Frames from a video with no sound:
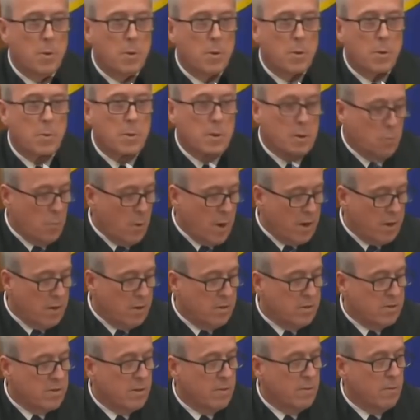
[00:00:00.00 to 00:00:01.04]
We've just
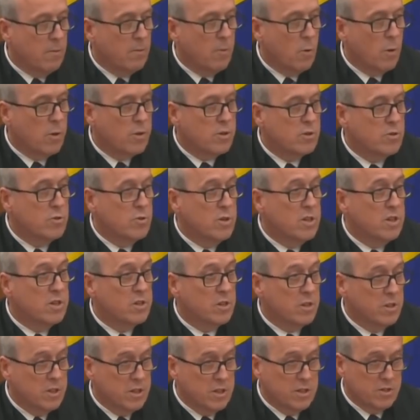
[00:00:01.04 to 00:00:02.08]
learned the verdict in the
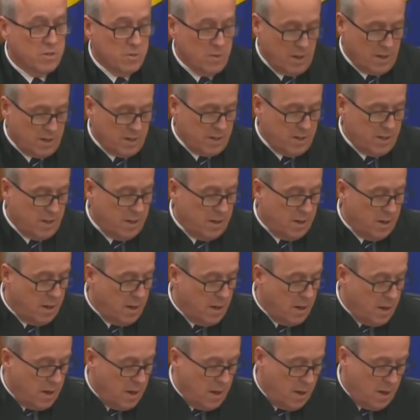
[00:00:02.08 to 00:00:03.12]
Derek Chauvin
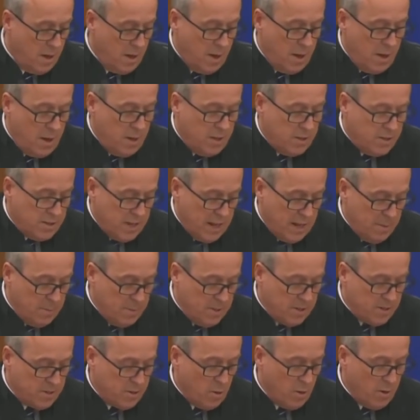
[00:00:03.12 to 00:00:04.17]
trial,
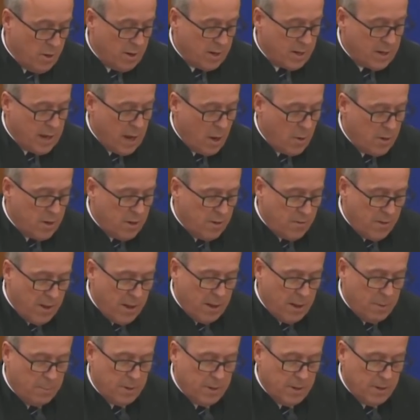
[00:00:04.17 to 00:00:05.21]
and we will be coming to
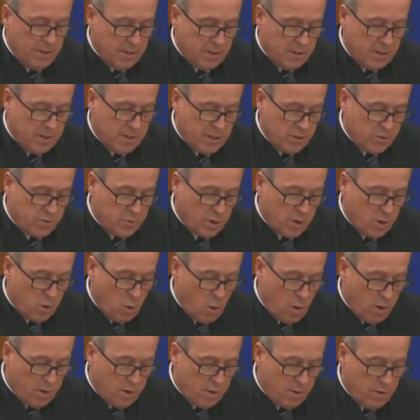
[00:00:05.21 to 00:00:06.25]
you live
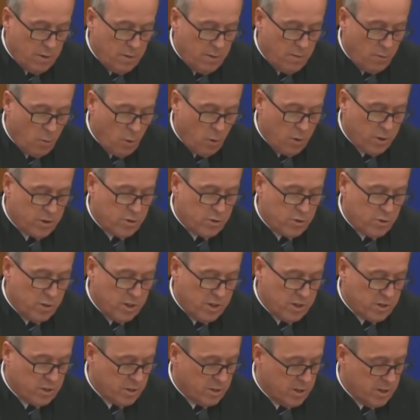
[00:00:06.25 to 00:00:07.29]
with as many updates as
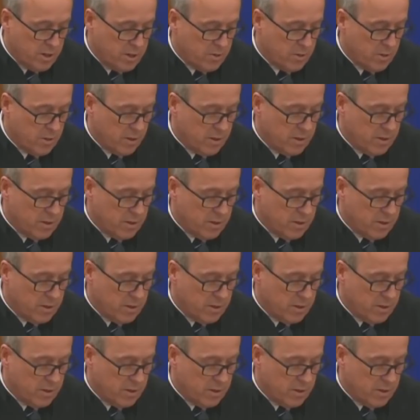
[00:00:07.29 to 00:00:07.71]
possible. Right now,